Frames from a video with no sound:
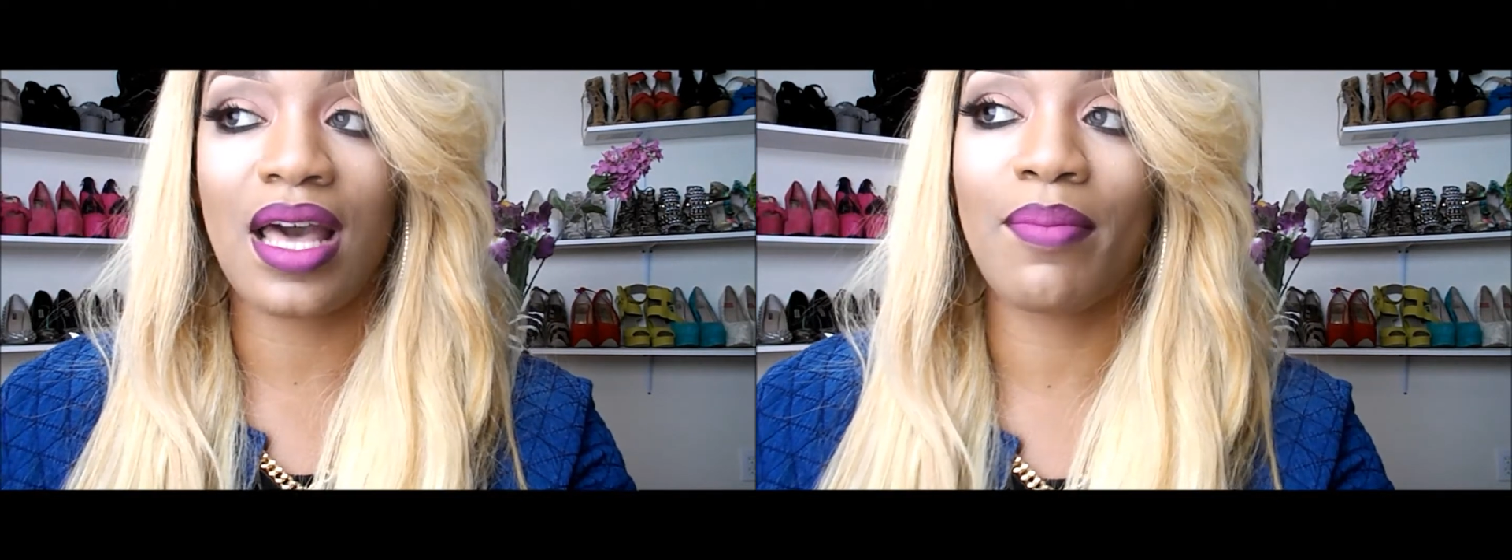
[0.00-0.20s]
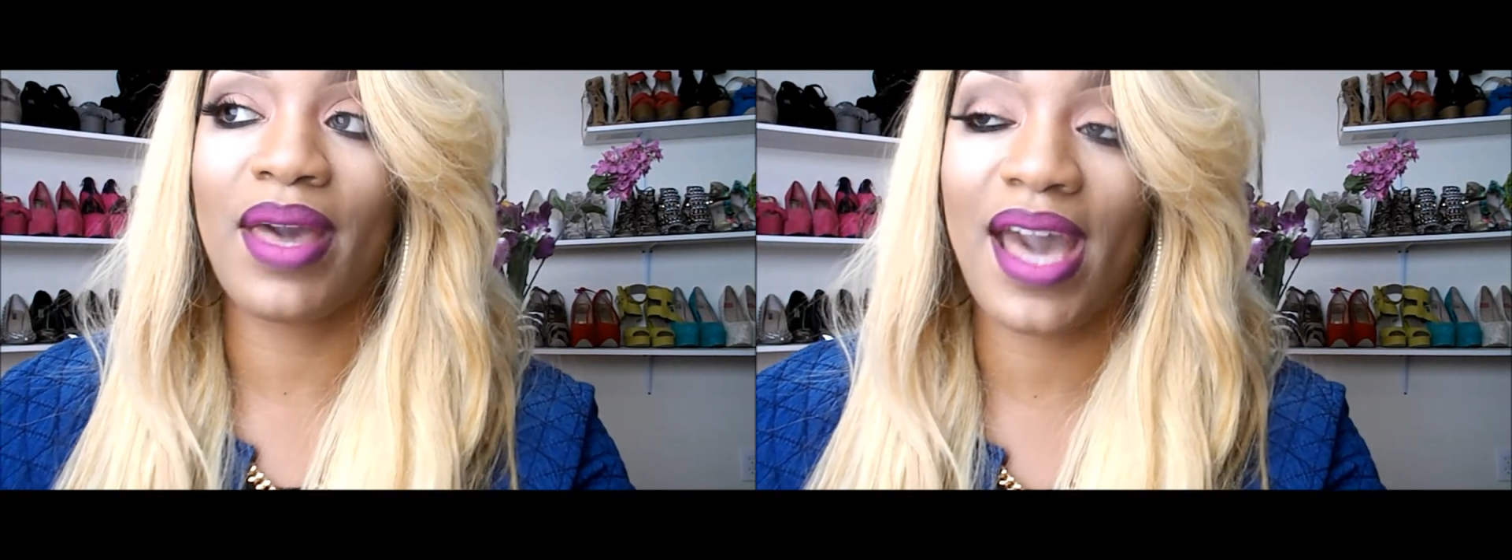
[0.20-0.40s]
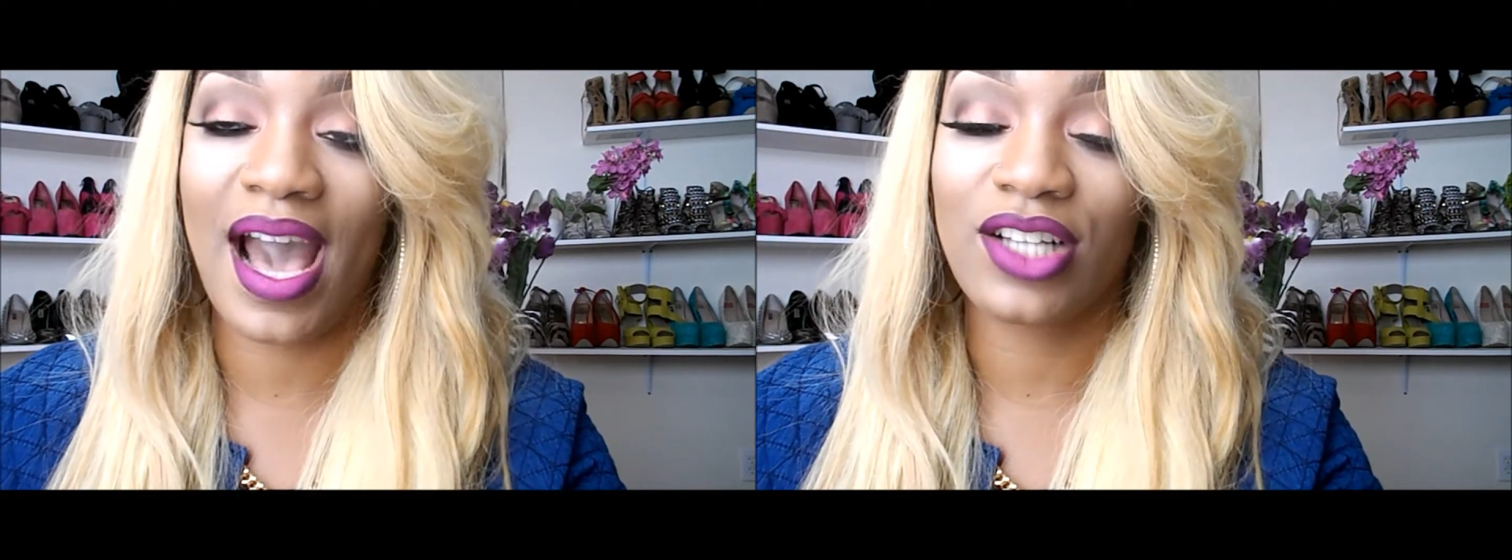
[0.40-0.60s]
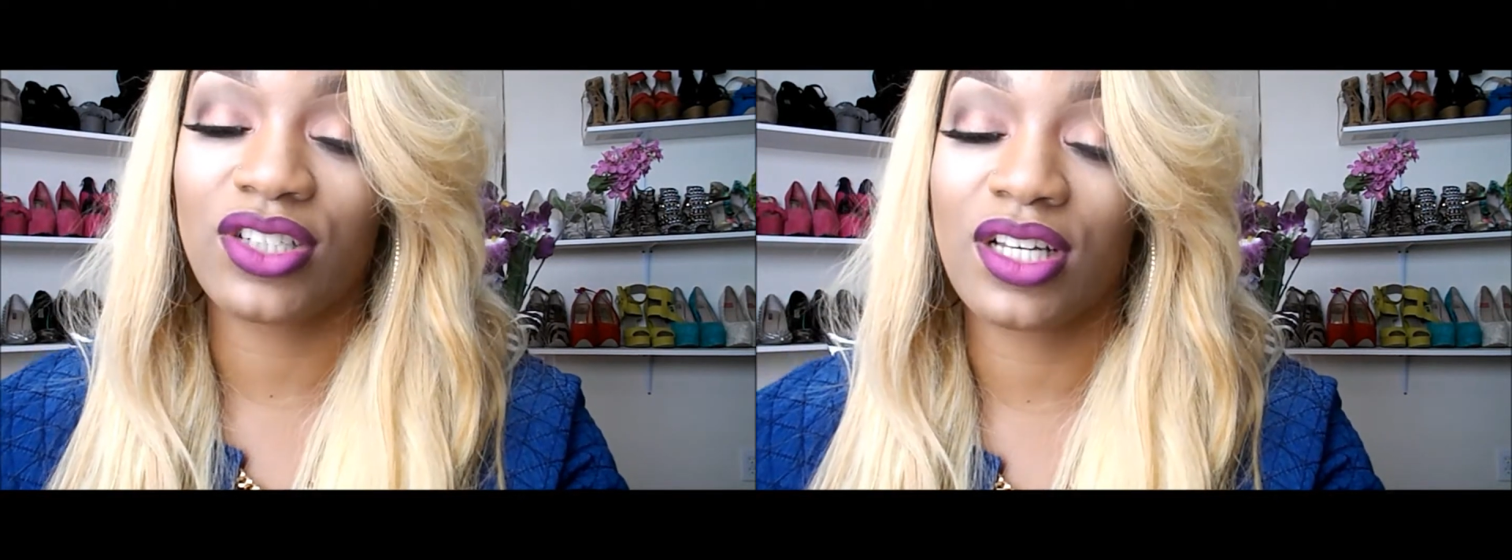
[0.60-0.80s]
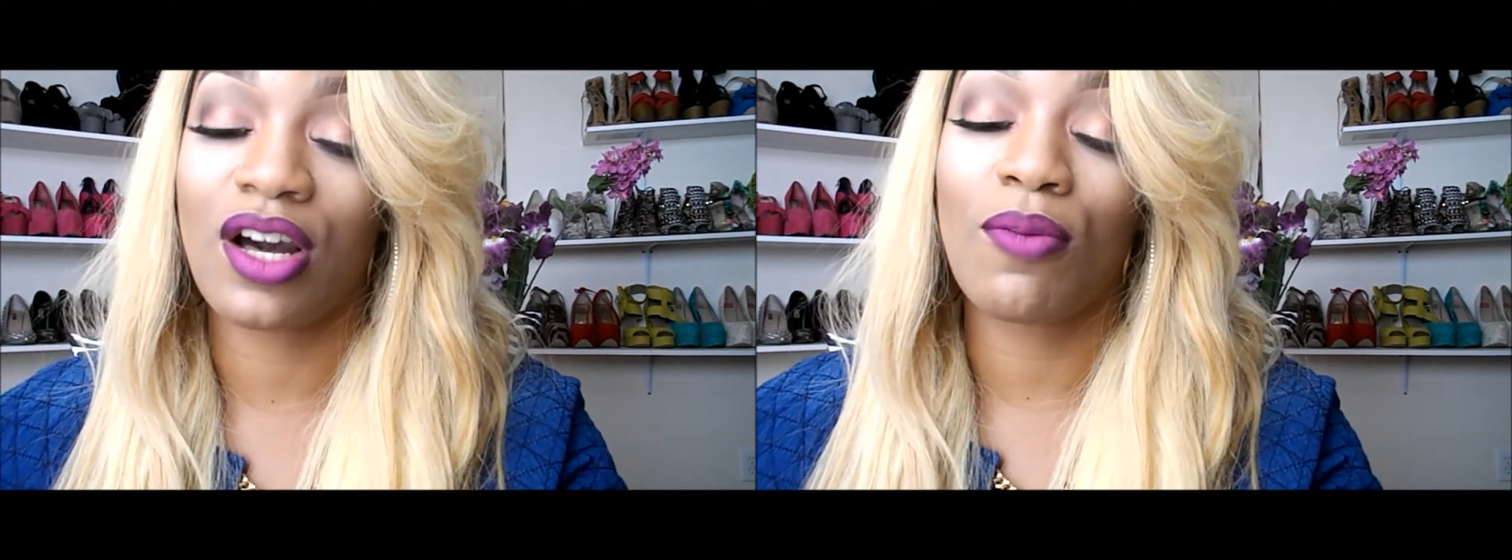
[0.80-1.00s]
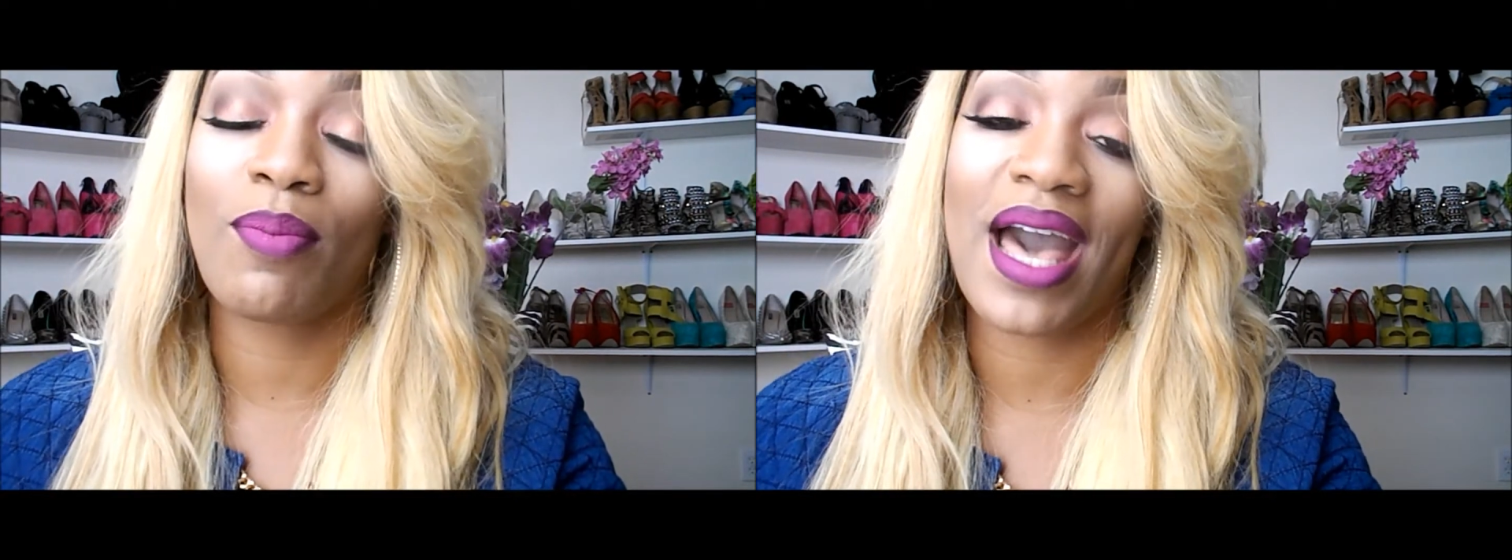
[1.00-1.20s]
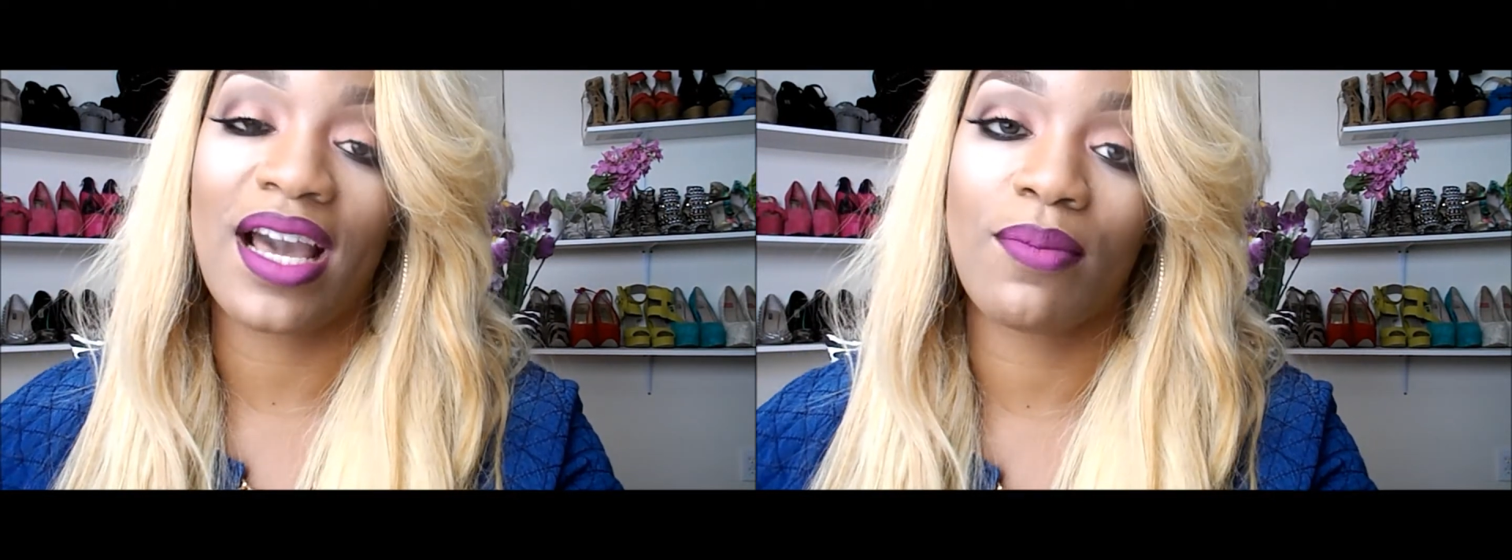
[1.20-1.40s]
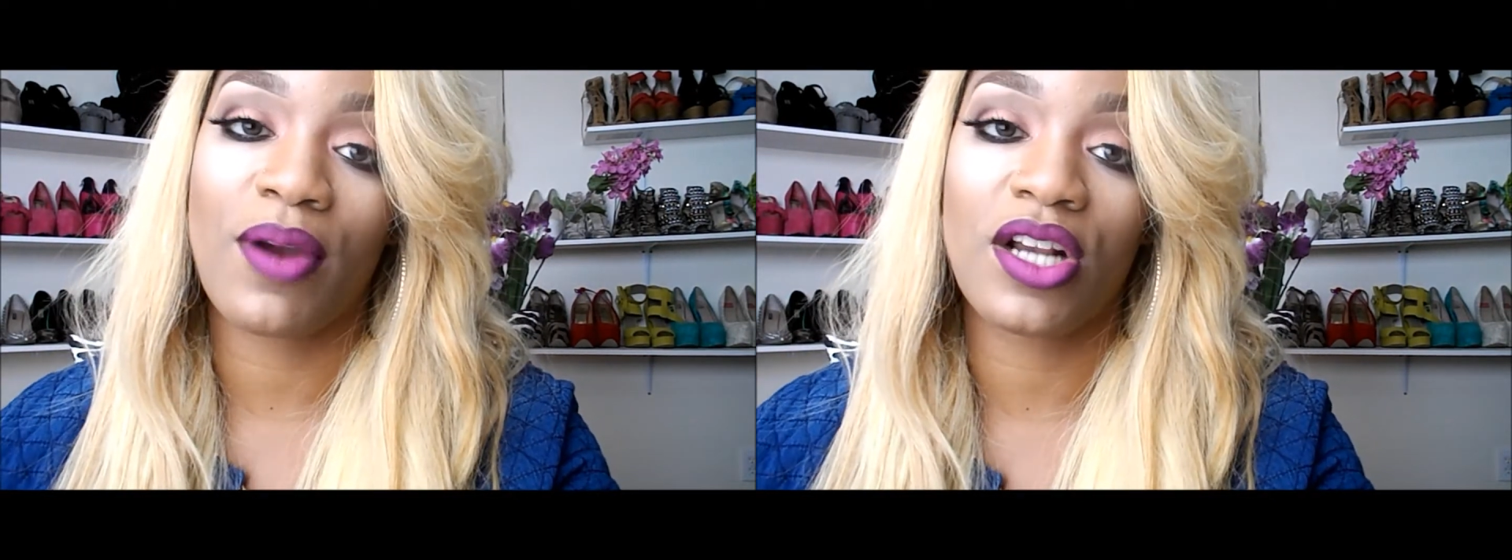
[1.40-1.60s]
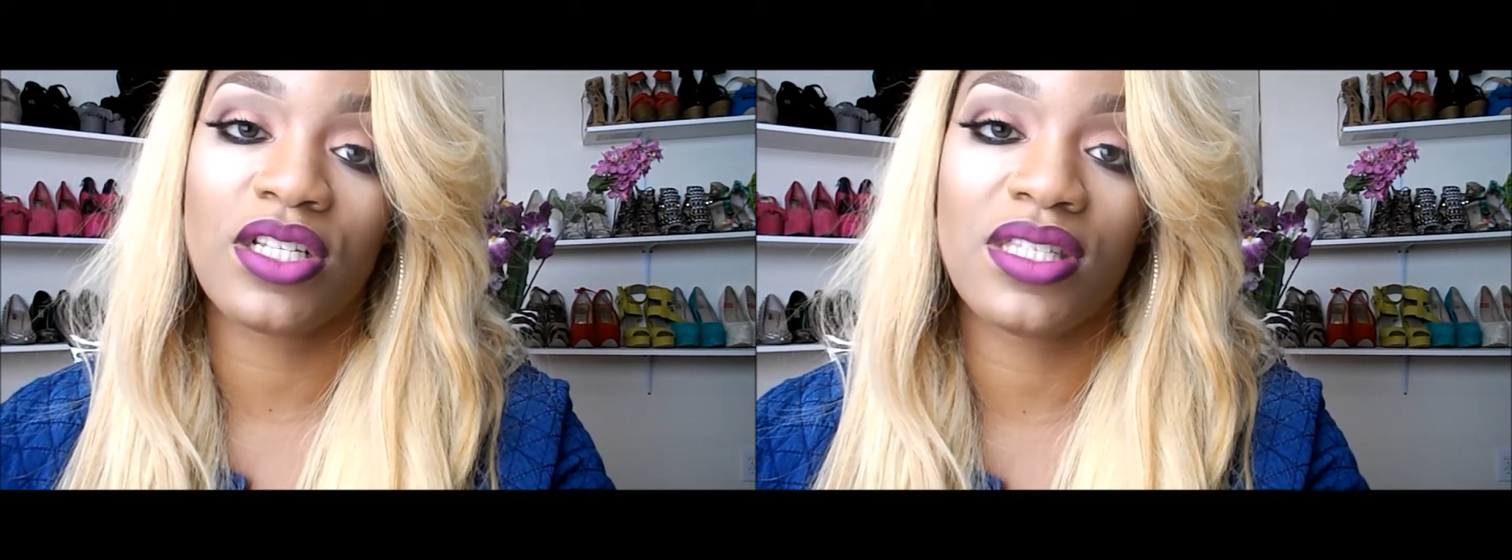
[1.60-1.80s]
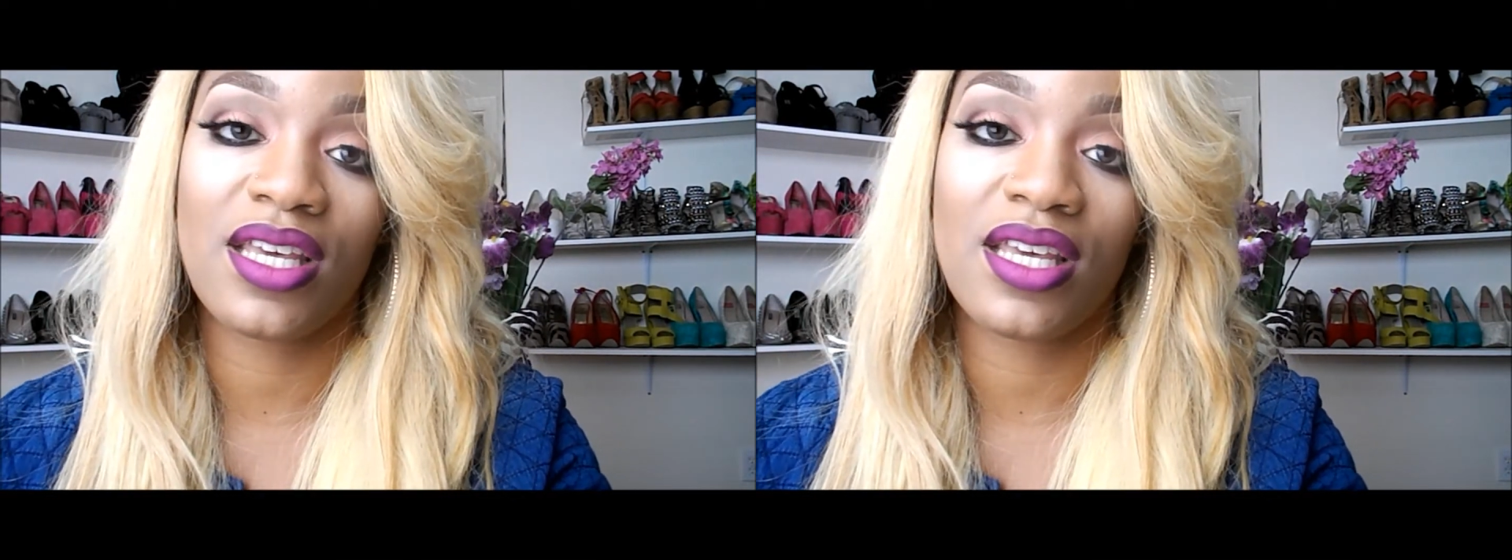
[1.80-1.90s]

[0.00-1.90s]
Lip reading: I may actually go back and purchase